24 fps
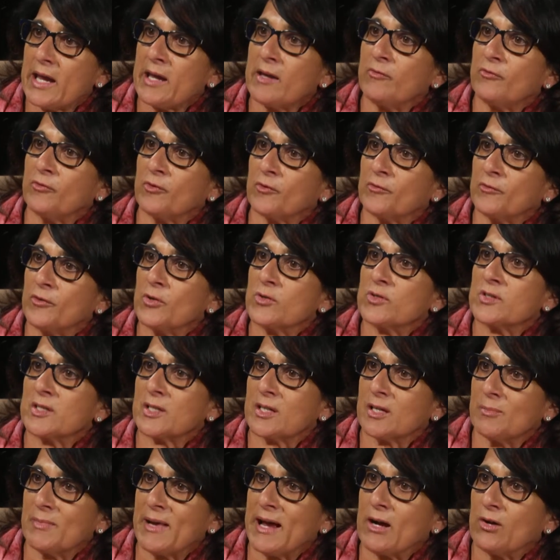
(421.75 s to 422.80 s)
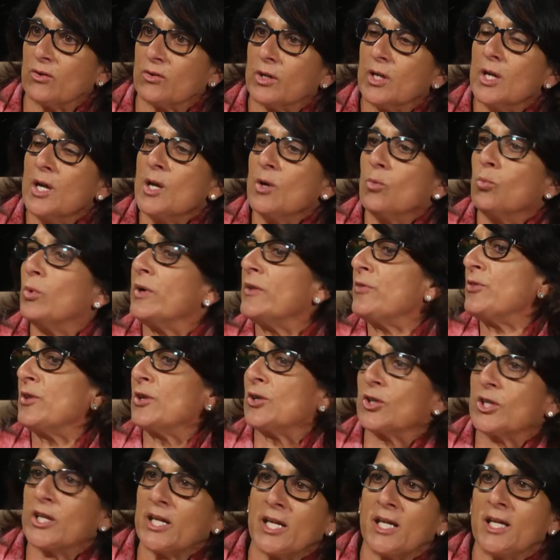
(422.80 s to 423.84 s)
way for folks to come out with
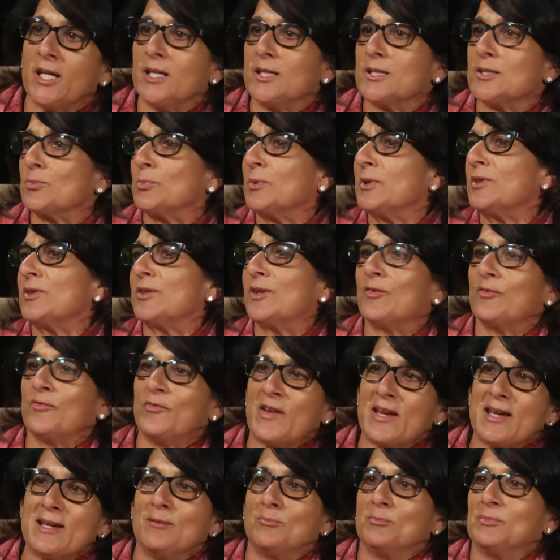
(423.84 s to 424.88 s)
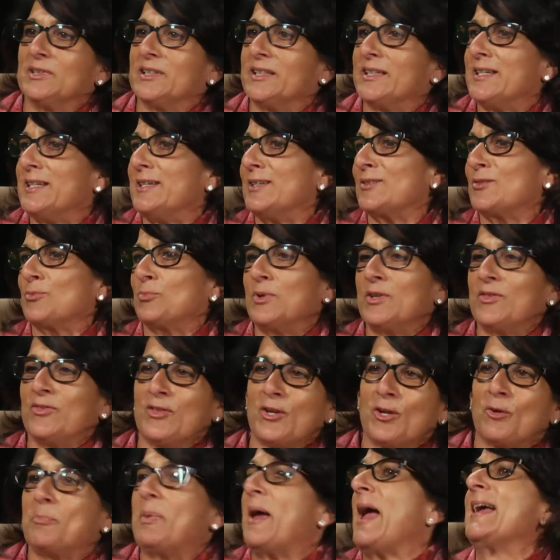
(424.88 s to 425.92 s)
their kids, with their families,
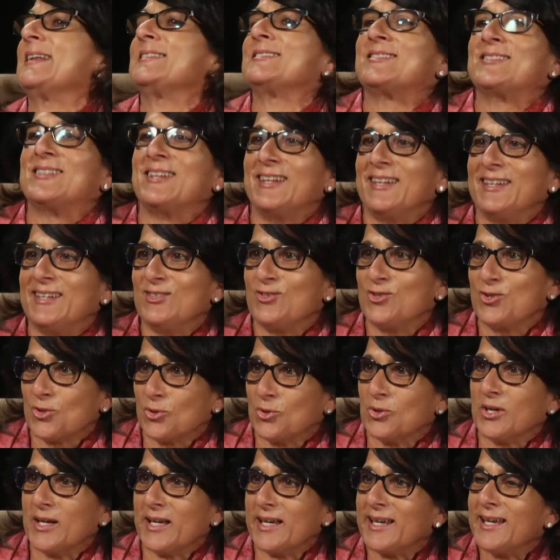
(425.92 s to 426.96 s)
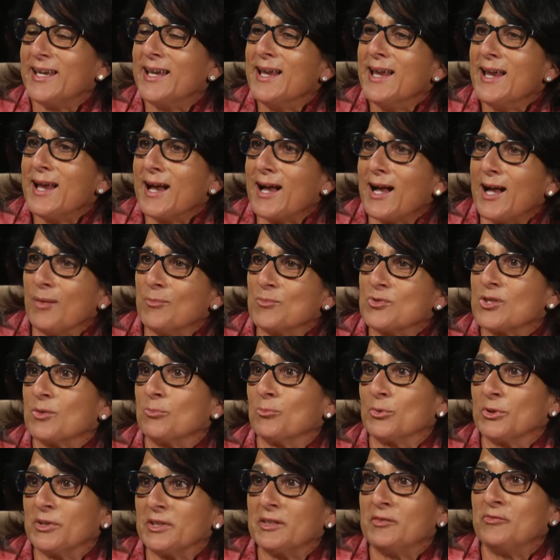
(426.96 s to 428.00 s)
with their pets, and enjoy
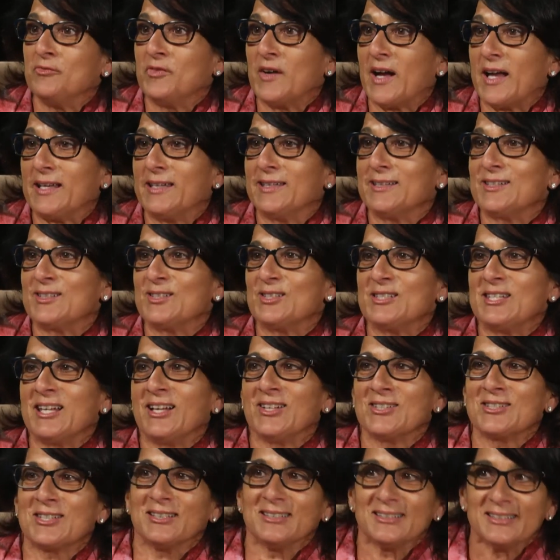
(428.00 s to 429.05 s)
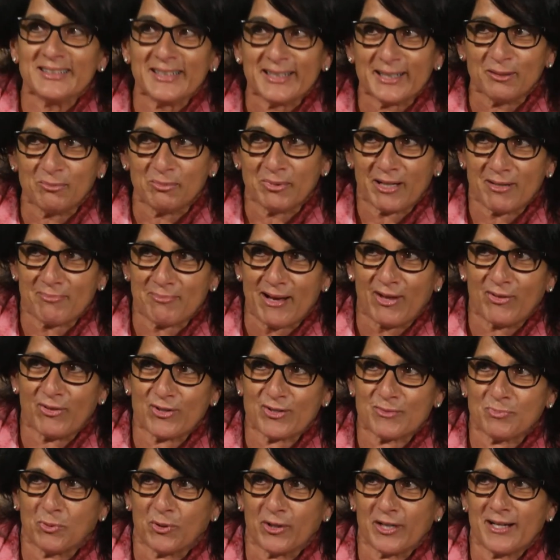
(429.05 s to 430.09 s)
some really fun. Tell us a little bit
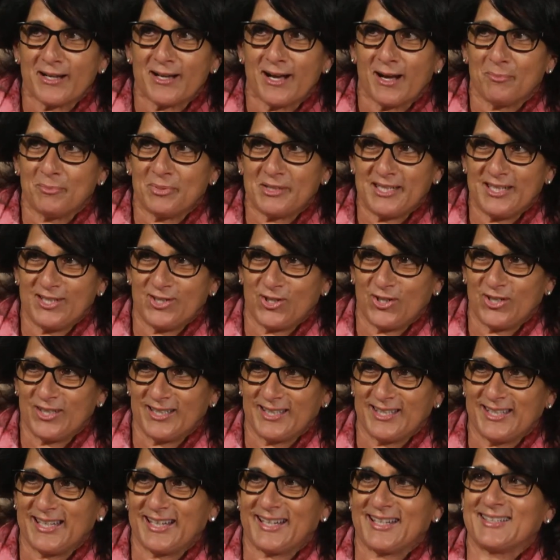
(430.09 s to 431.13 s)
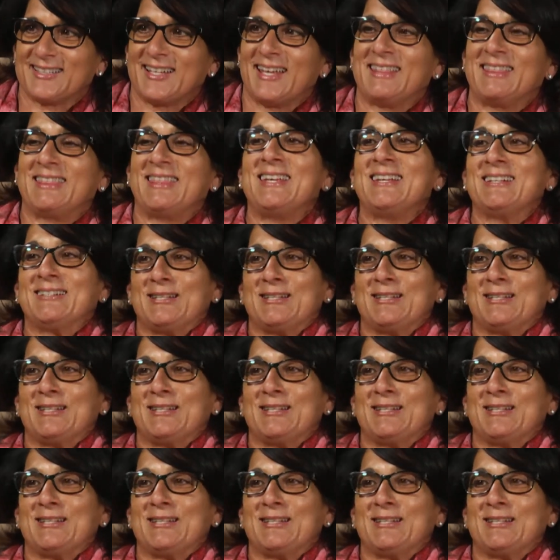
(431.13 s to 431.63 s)
about the sporting competitions, because I